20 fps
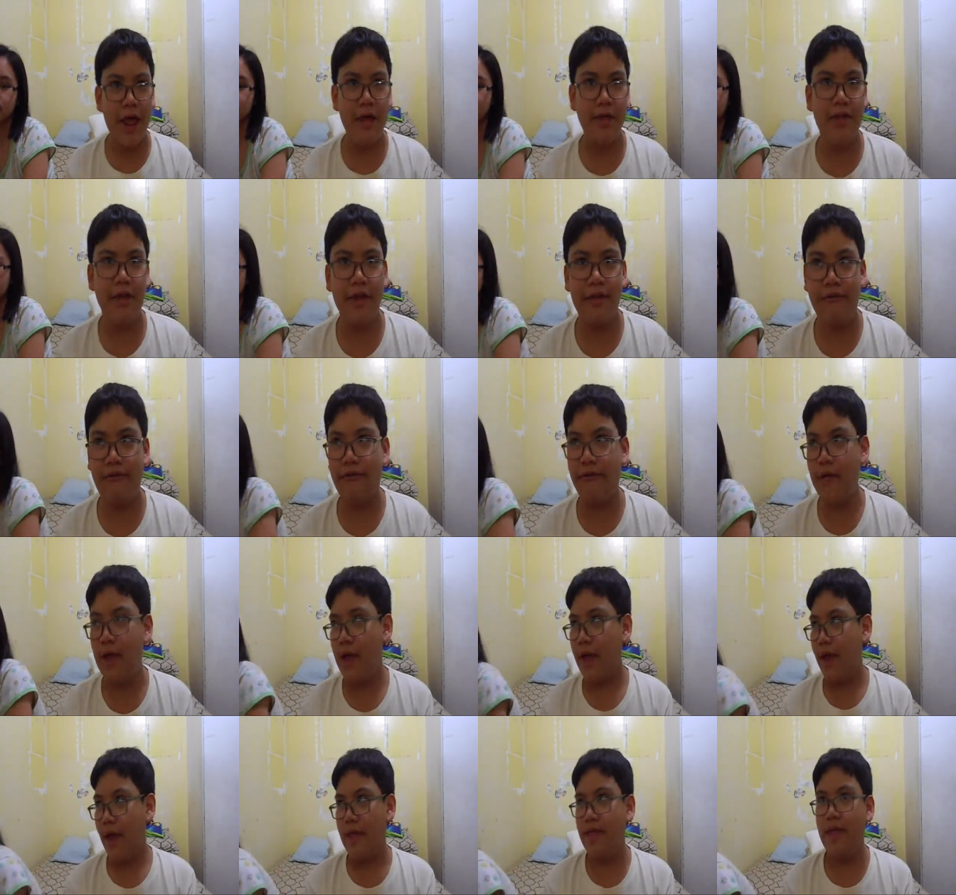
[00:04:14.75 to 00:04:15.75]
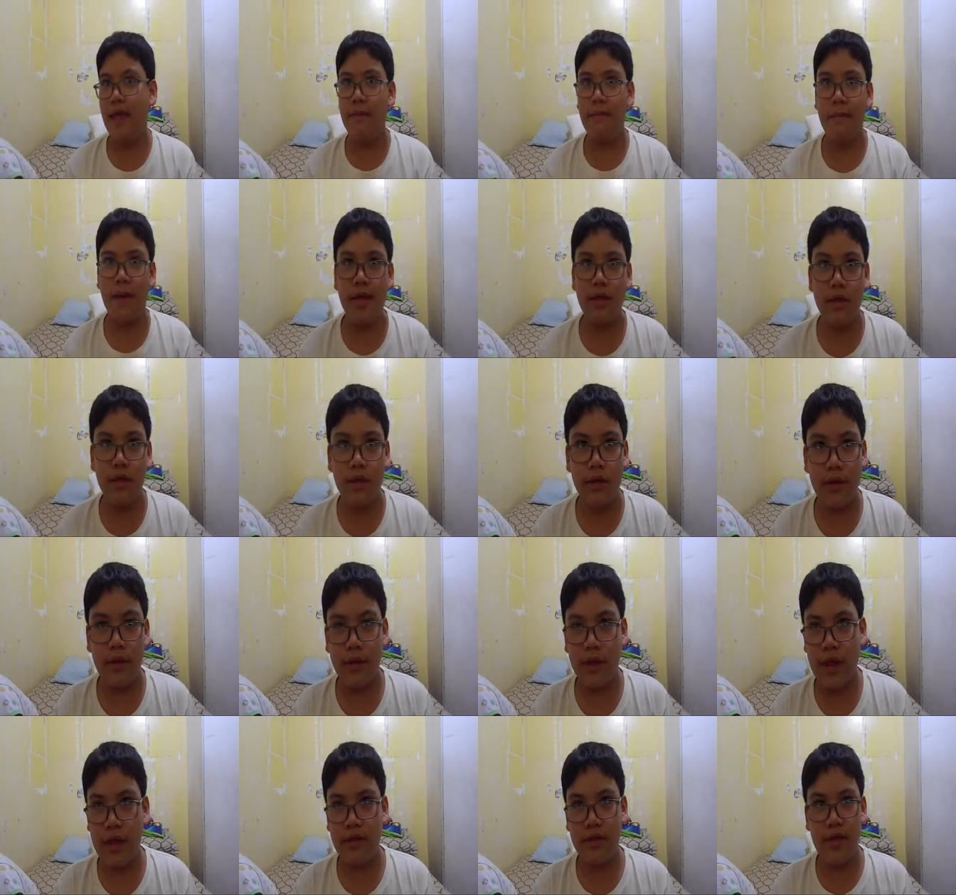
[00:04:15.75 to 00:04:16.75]
and they and they met
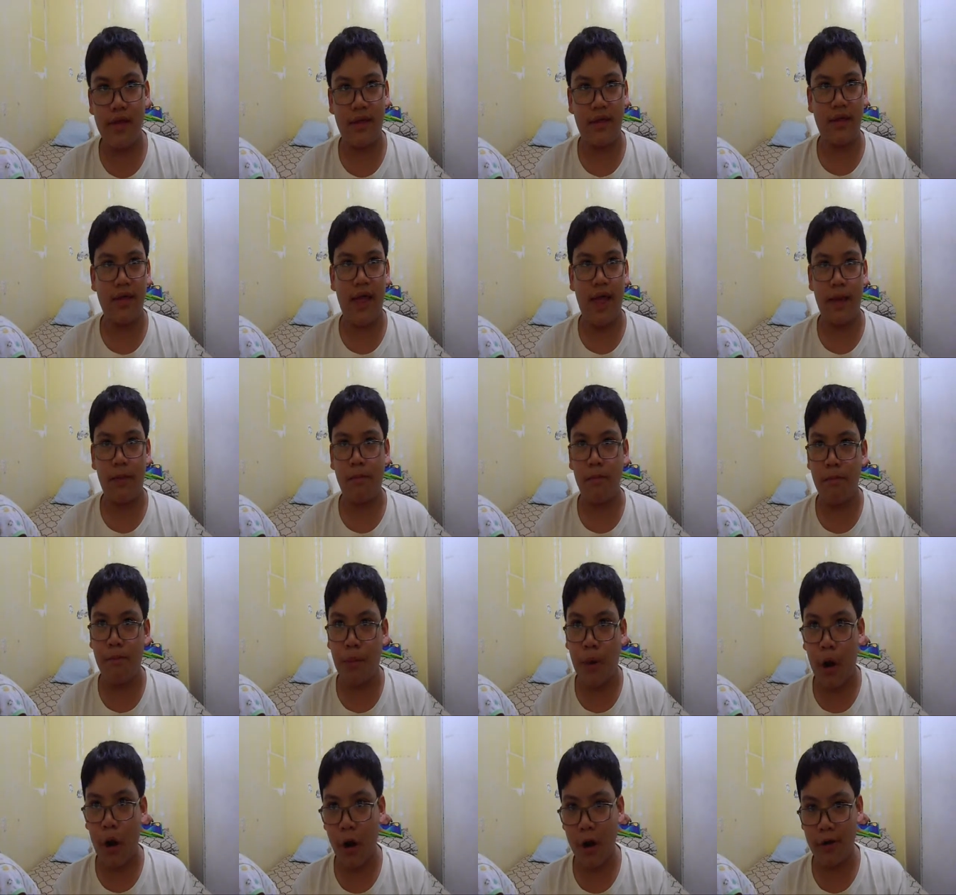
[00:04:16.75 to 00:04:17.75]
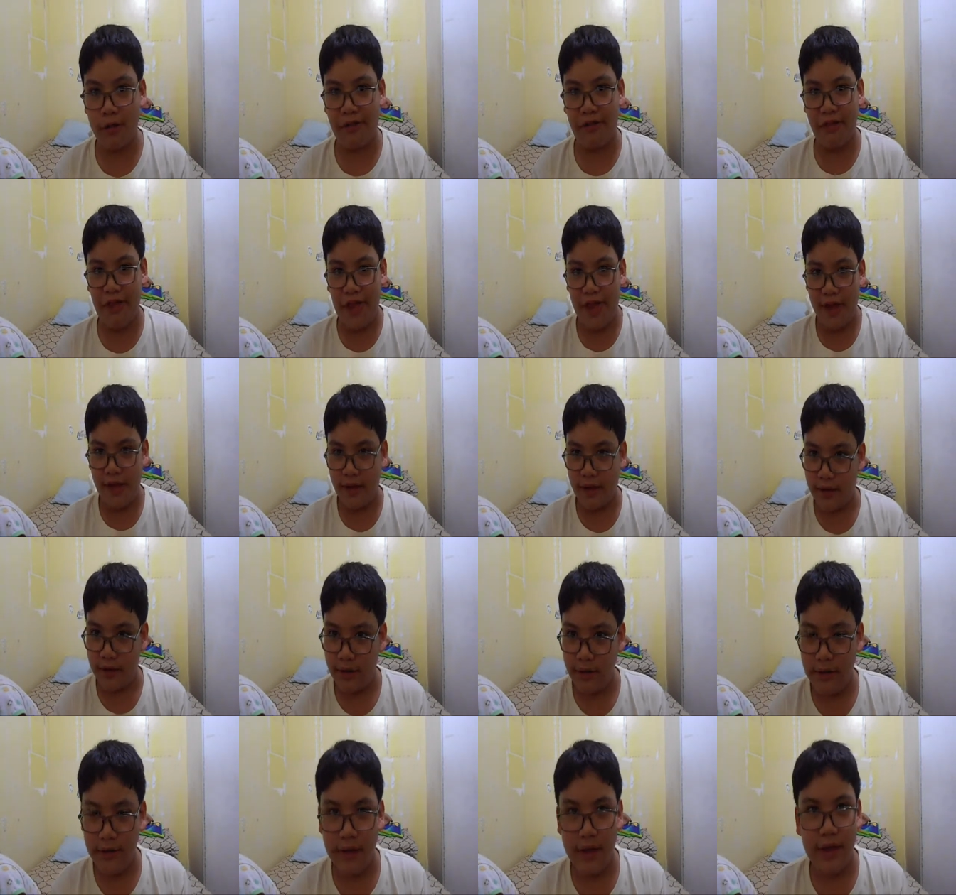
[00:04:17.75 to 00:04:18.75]
in this like bar thing
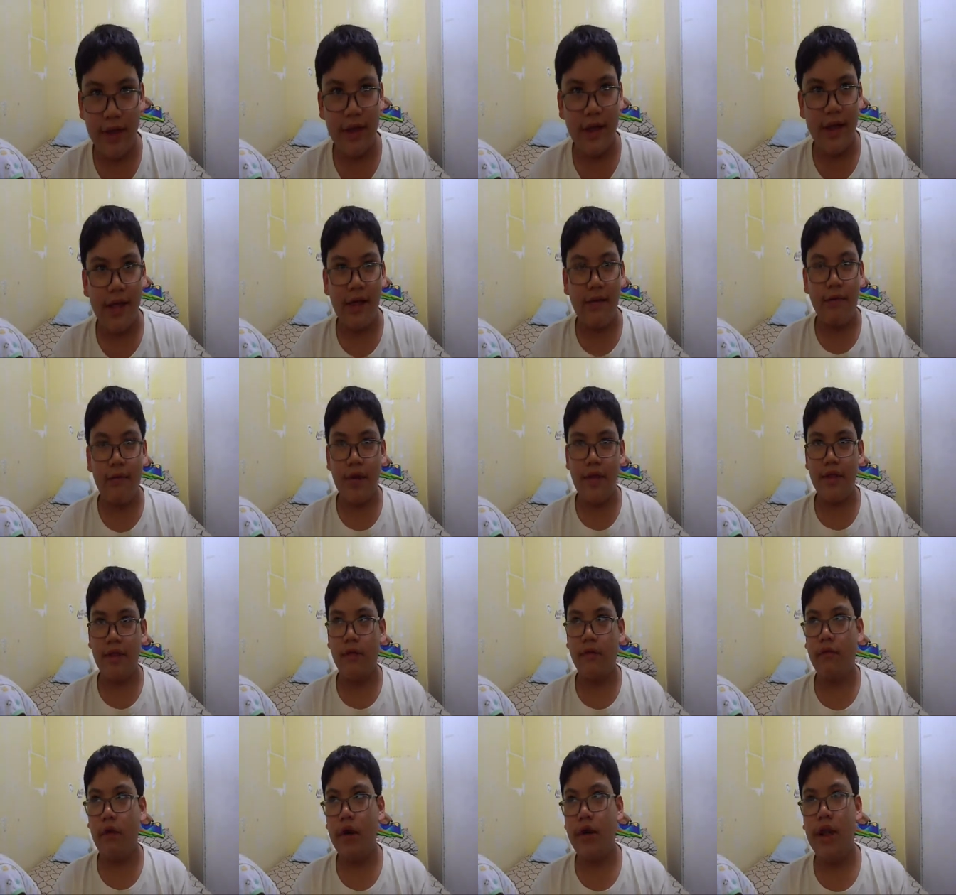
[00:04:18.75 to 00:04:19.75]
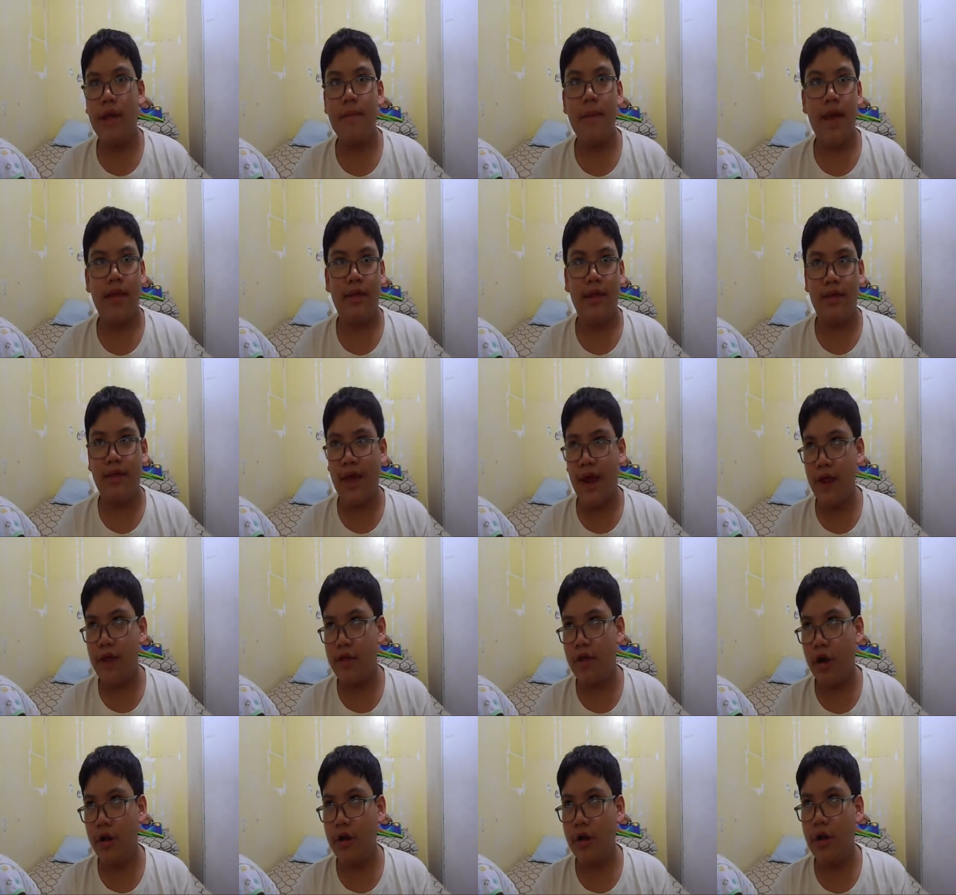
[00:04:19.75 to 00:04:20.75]
when where they met they sat
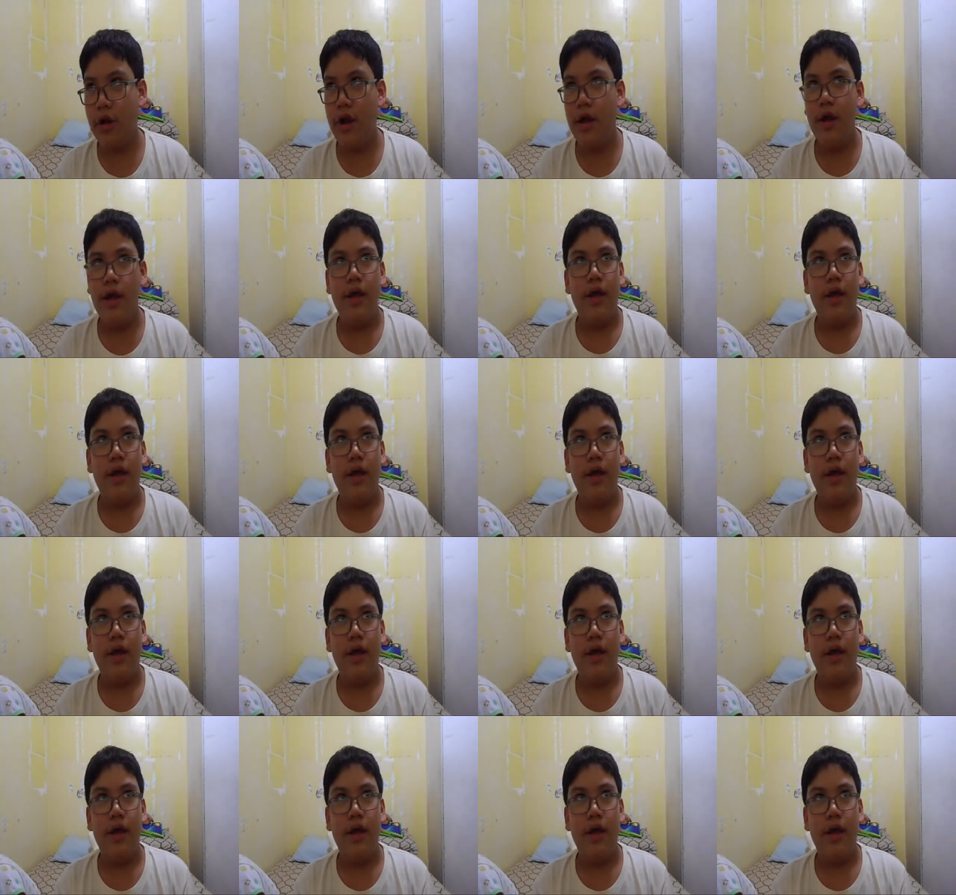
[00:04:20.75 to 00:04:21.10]
each other